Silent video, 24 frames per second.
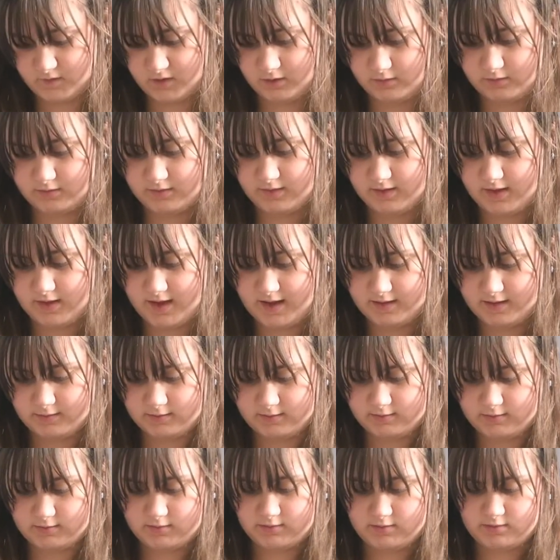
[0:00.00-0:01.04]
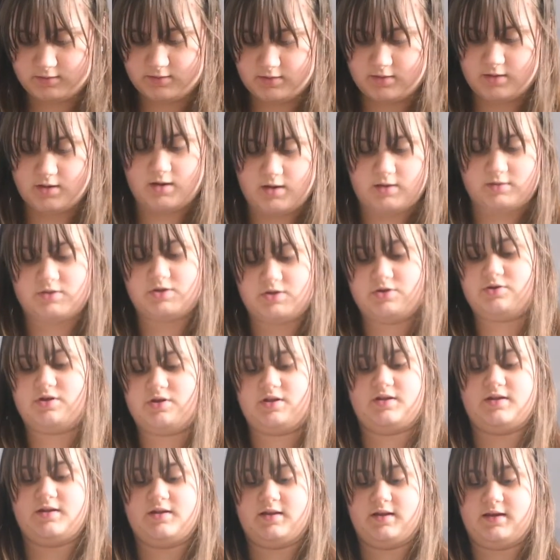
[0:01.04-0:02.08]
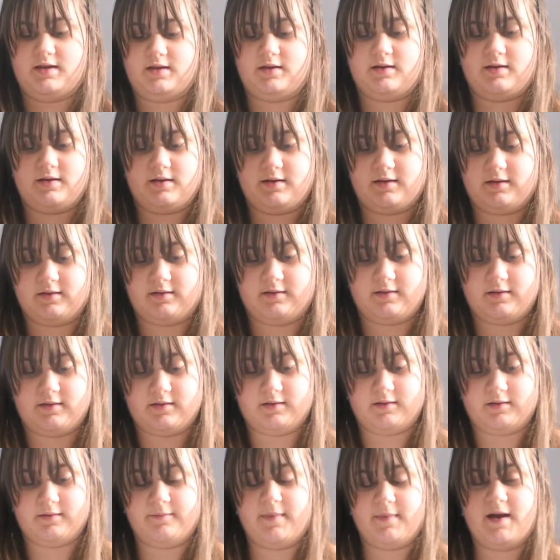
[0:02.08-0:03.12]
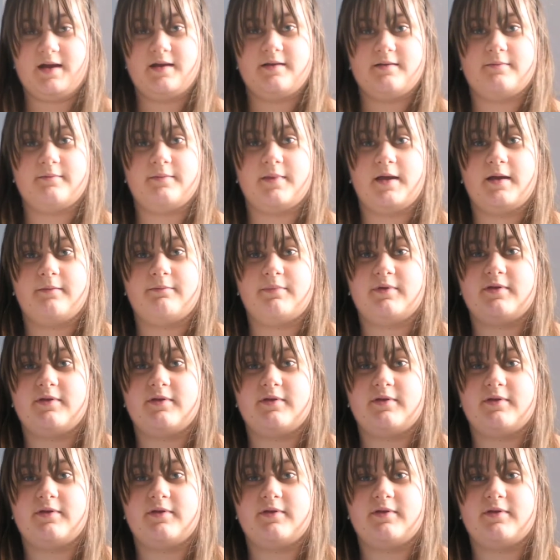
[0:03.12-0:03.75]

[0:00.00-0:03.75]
So like, I use a needle. You might be able to